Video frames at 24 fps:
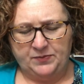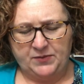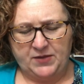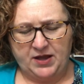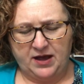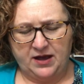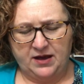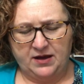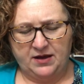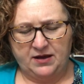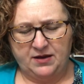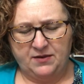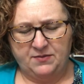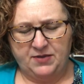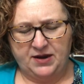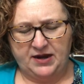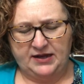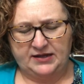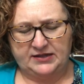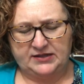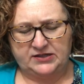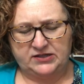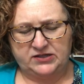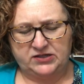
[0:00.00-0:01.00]
but
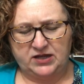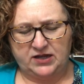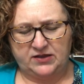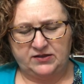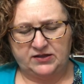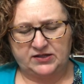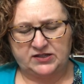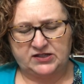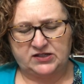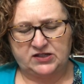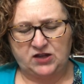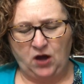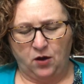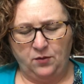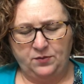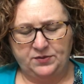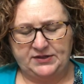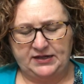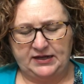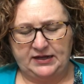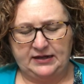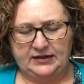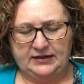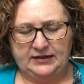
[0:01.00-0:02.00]
it's the
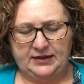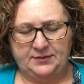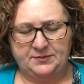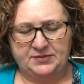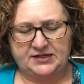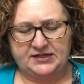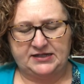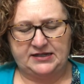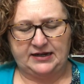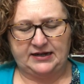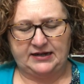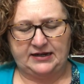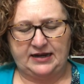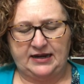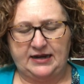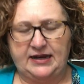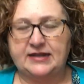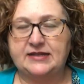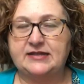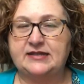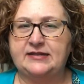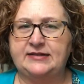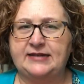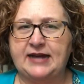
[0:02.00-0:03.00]
sculpting lipstick, and
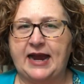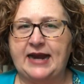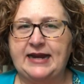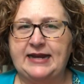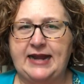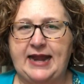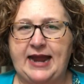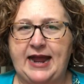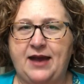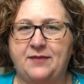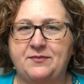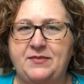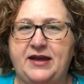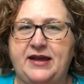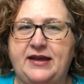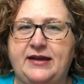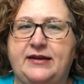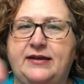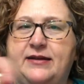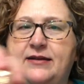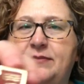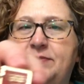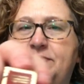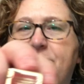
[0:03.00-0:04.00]
it's
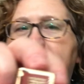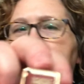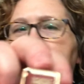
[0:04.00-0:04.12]
dynamic.